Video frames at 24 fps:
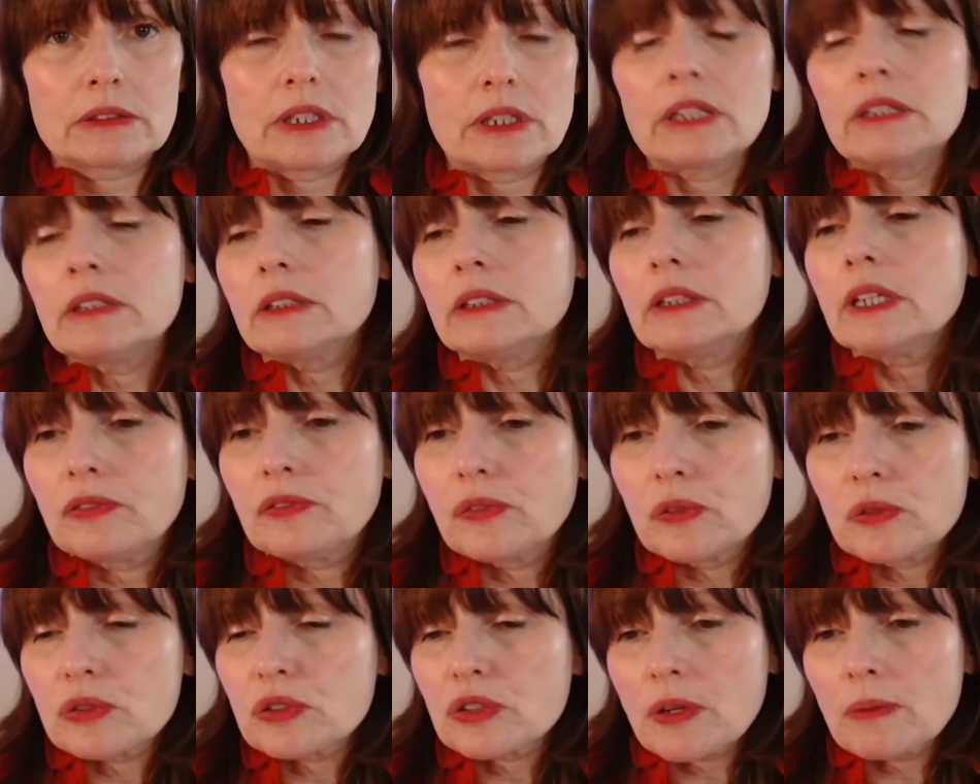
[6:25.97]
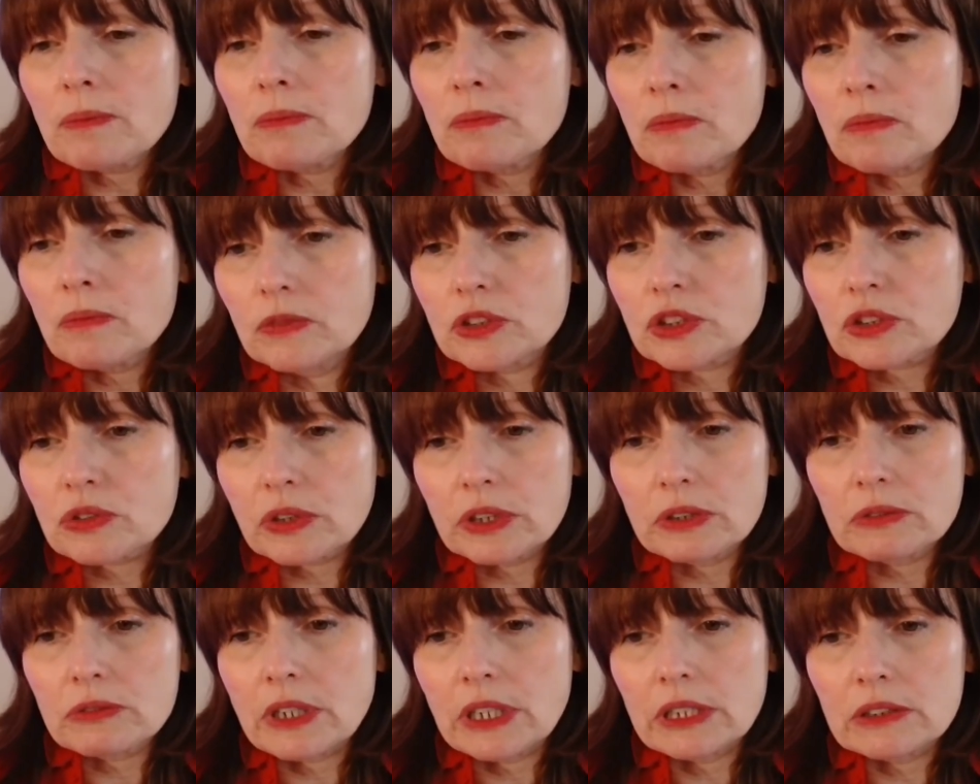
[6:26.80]
And for some
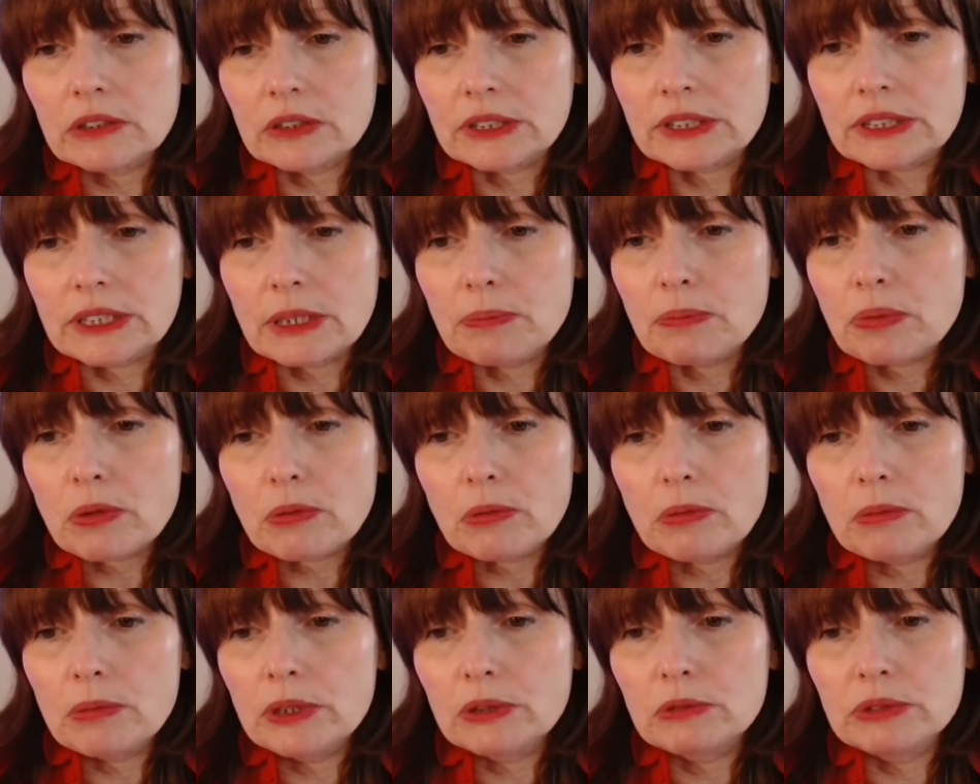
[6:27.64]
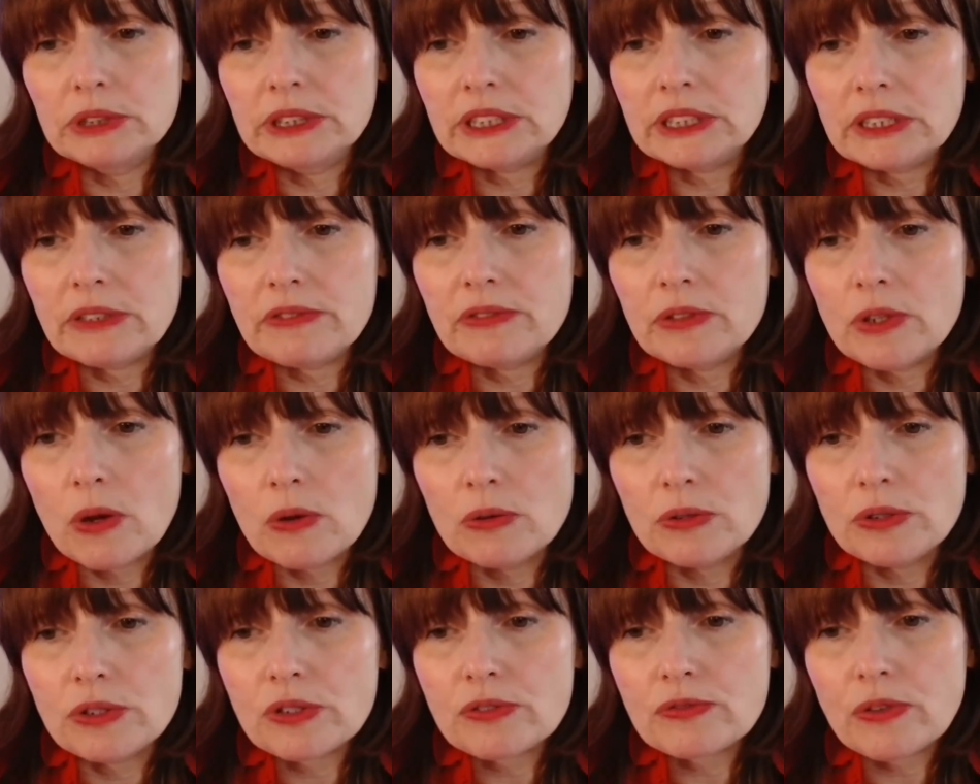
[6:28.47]
screenwriters, they probably receive
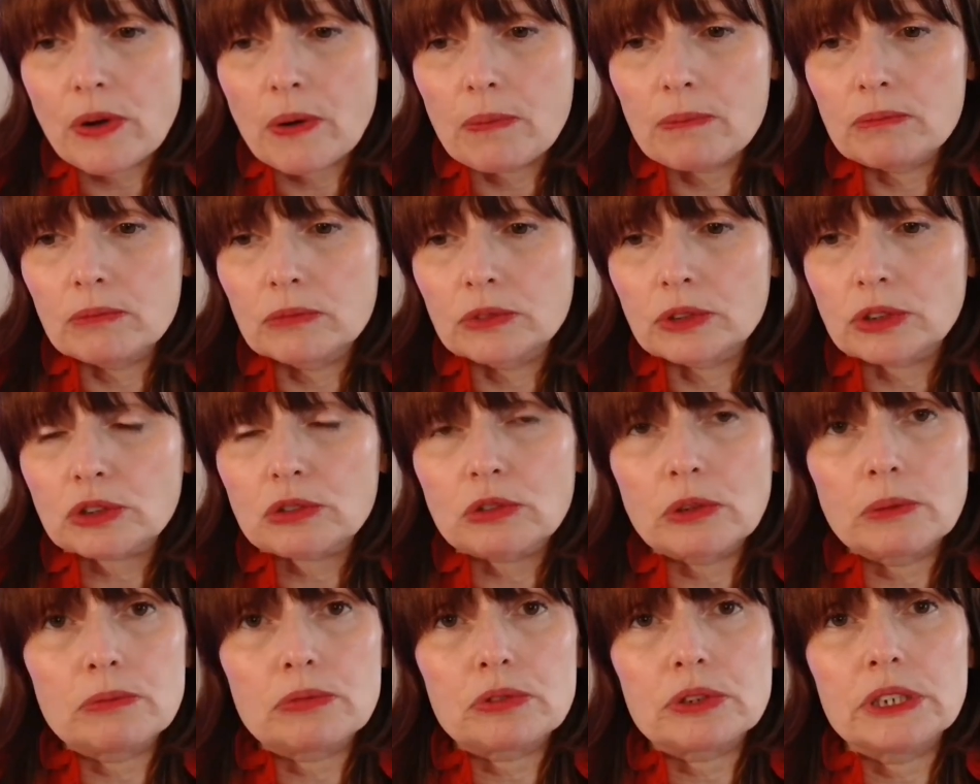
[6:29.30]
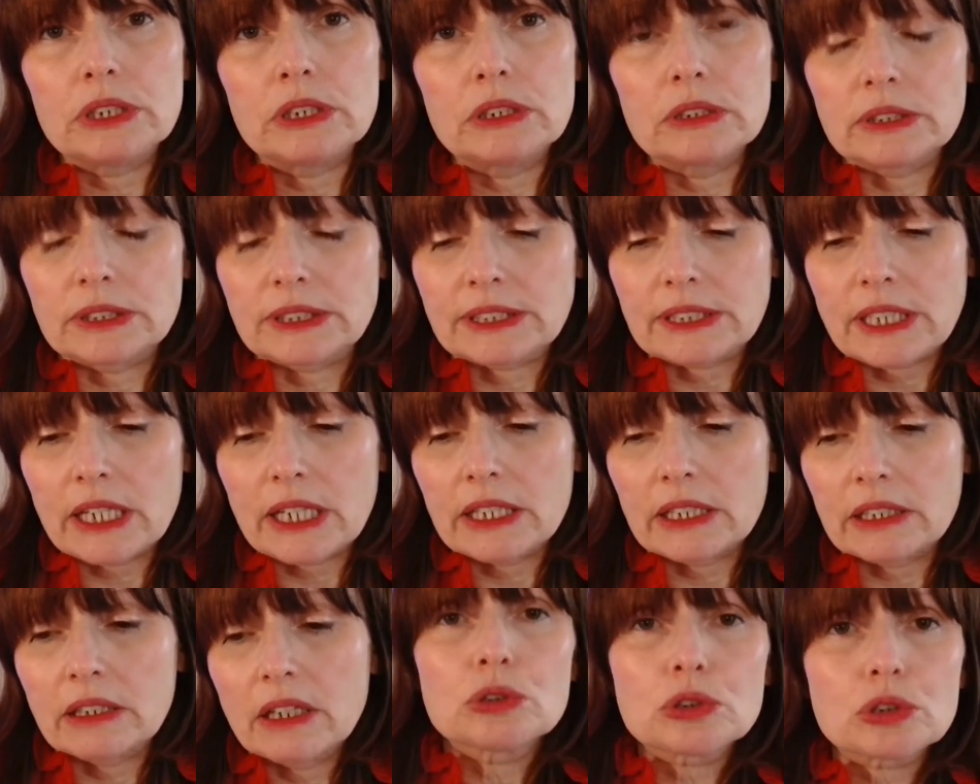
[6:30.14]
notes from script readers
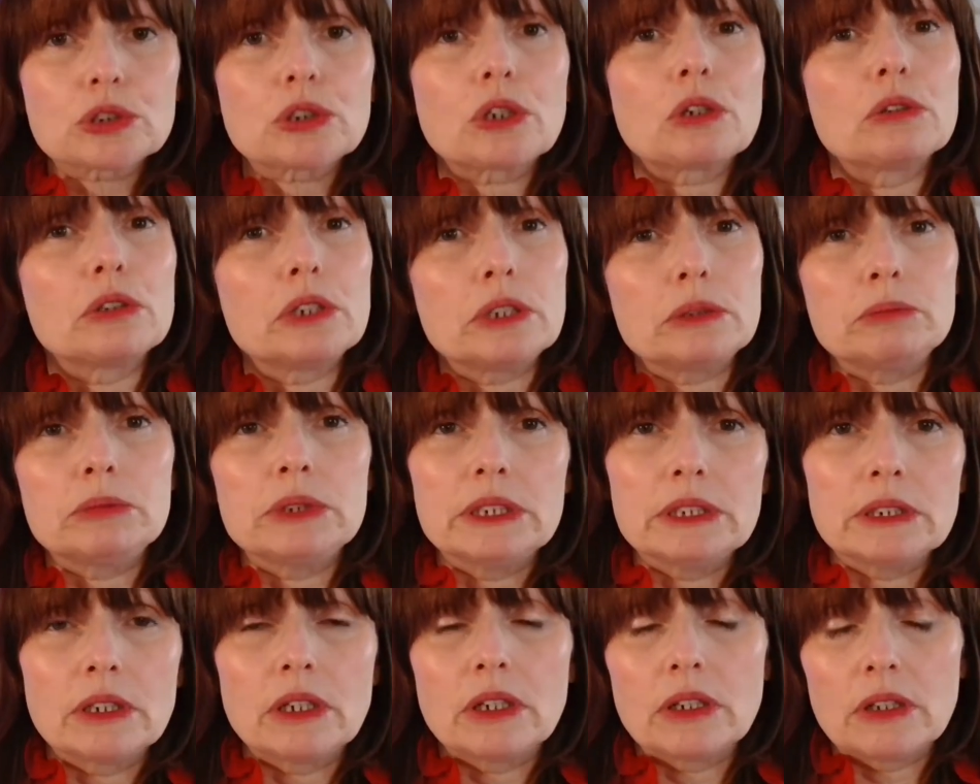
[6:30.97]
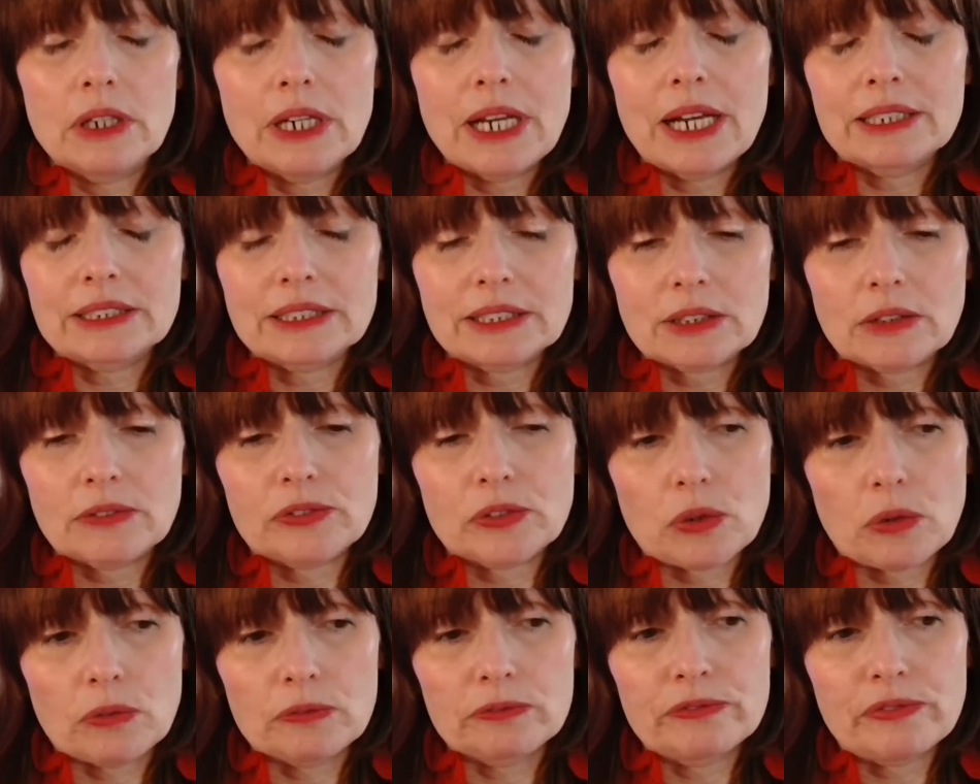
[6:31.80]
saying the story lacks of
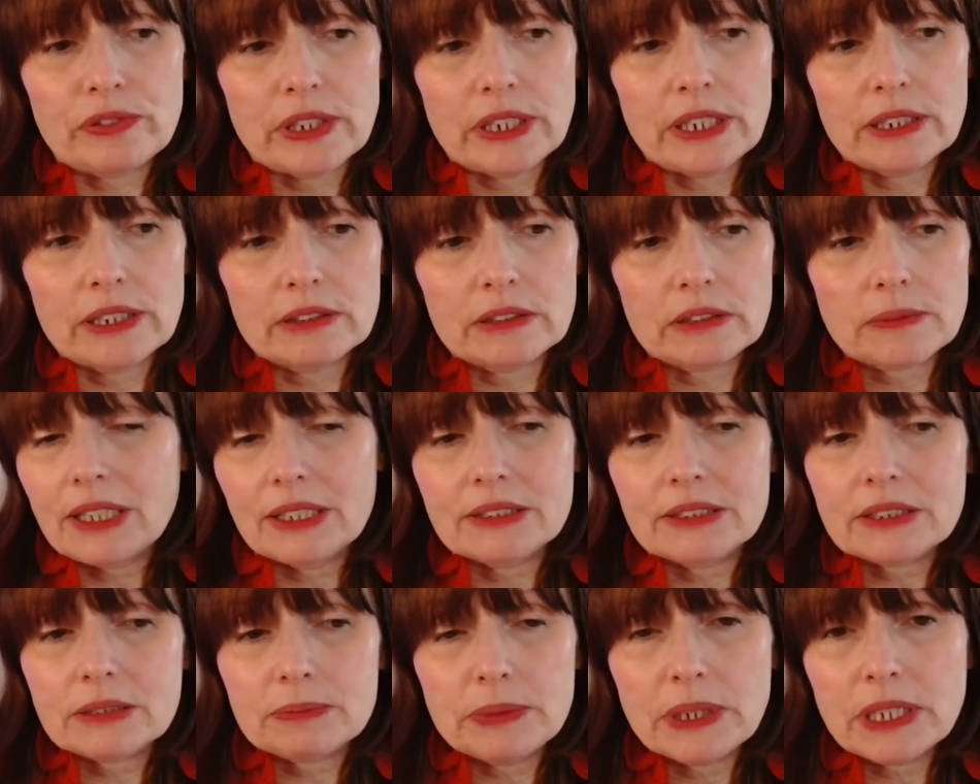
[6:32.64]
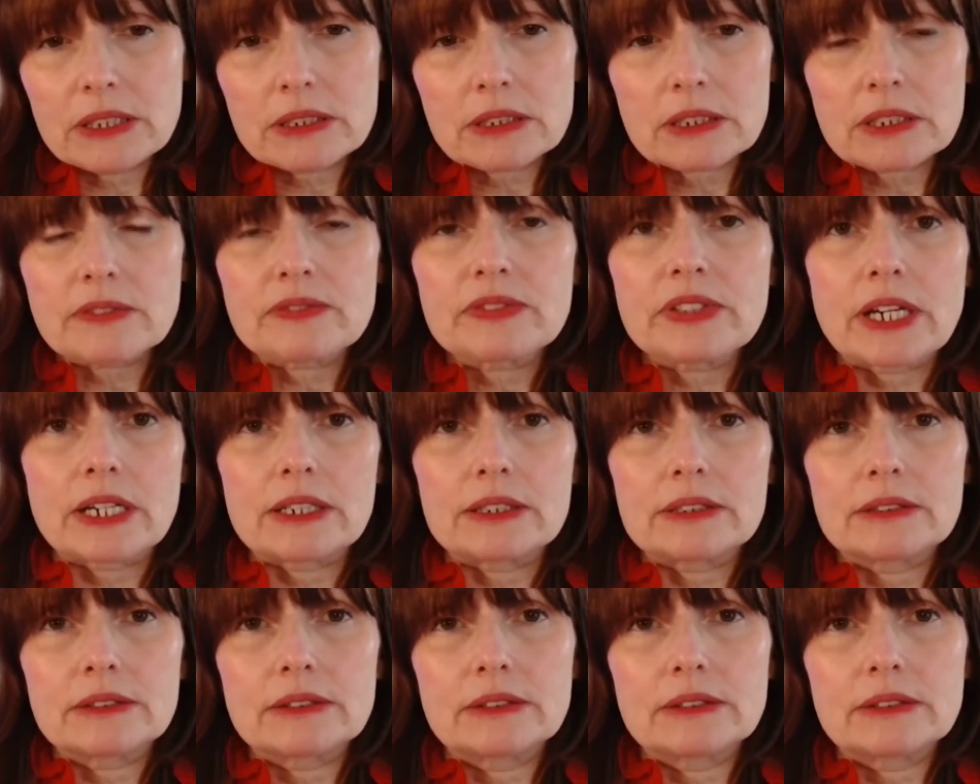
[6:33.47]
conflict. It's because of that.